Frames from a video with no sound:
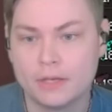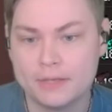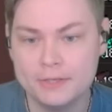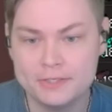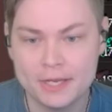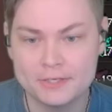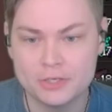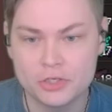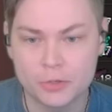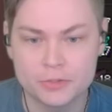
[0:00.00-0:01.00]
In this case, he
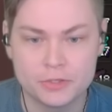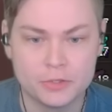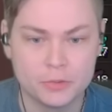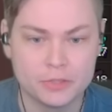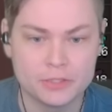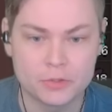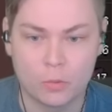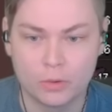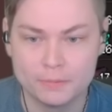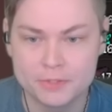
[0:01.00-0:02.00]
chose to do these
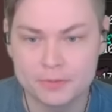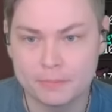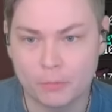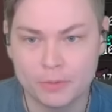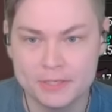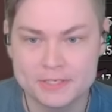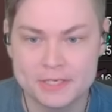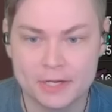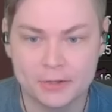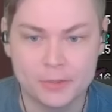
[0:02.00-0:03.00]
orbs, but with this
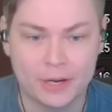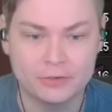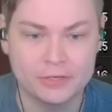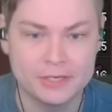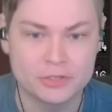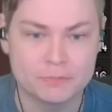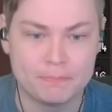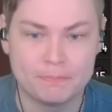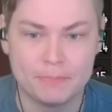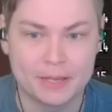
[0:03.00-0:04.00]
gear, you actually can just,
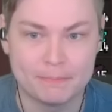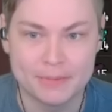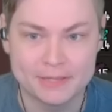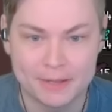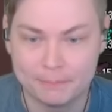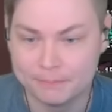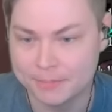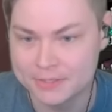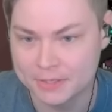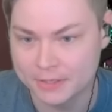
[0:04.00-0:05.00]
like, beat them,
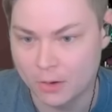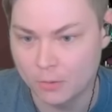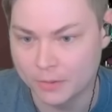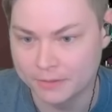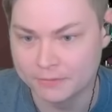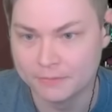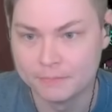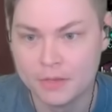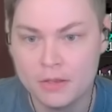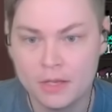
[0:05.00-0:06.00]
basically always.
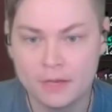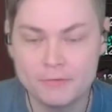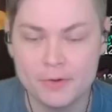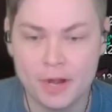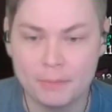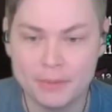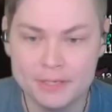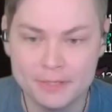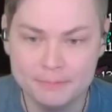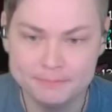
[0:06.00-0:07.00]
If you're not
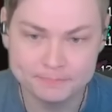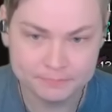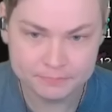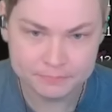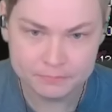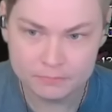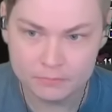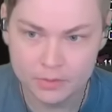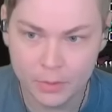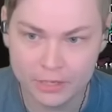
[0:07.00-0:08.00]
beating them,
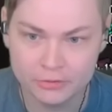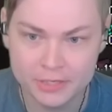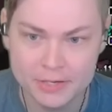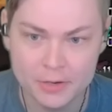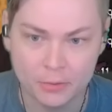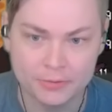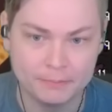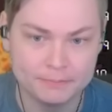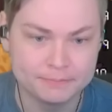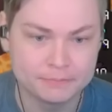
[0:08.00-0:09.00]
you actually can null
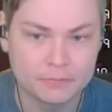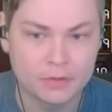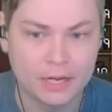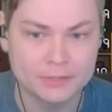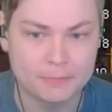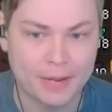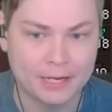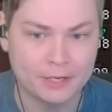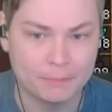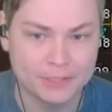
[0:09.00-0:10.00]
them as
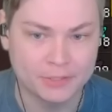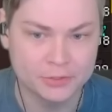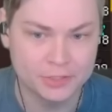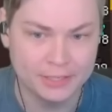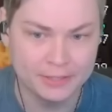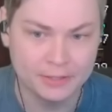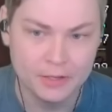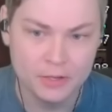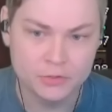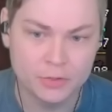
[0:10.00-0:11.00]
backup by touching that.
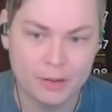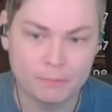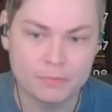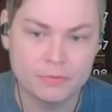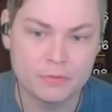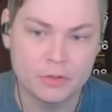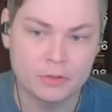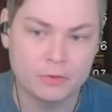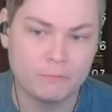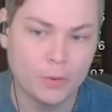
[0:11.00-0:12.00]
So that
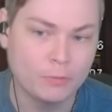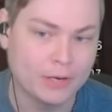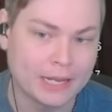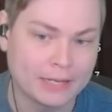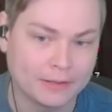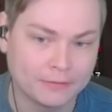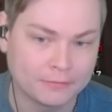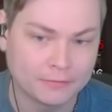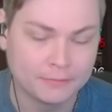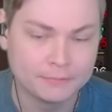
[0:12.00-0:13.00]
the void one hit
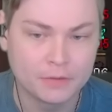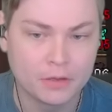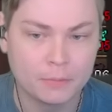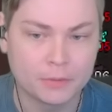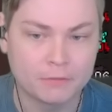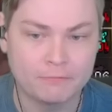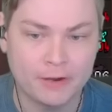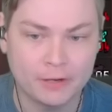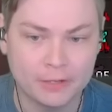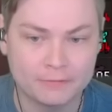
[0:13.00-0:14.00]
us, but the
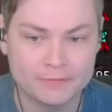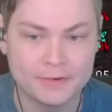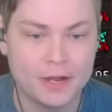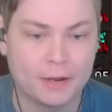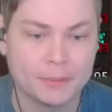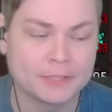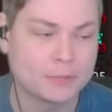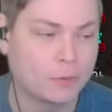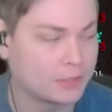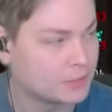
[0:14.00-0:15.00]
fire glyph did not because I
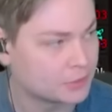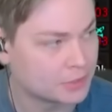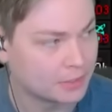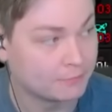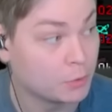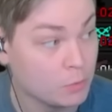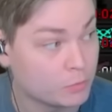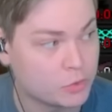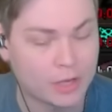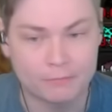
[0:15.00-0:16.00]
went and touched the glyph. You can
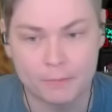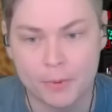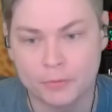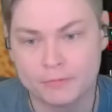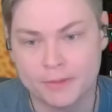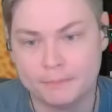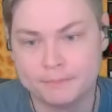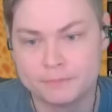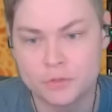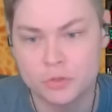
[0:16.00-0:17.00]
do that for both of them,
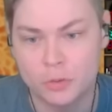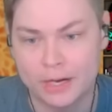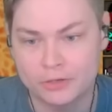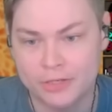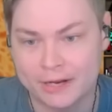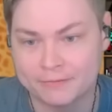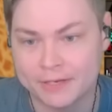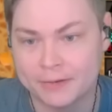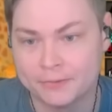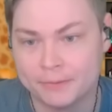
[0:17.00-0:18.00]
so you don't actually have to
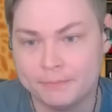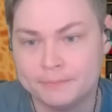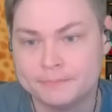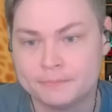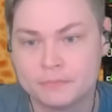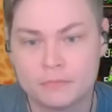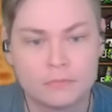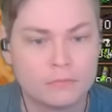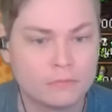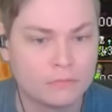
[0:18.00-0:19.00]
kill them.
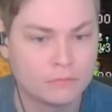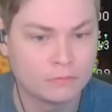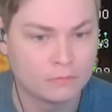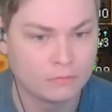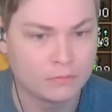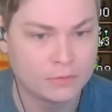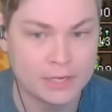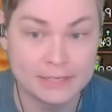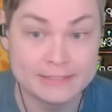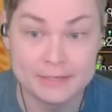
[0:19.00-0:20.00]

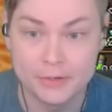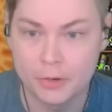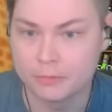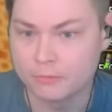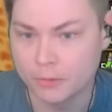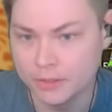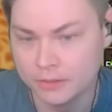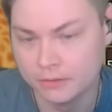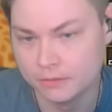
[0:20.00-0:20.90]
Thing I didn't know before.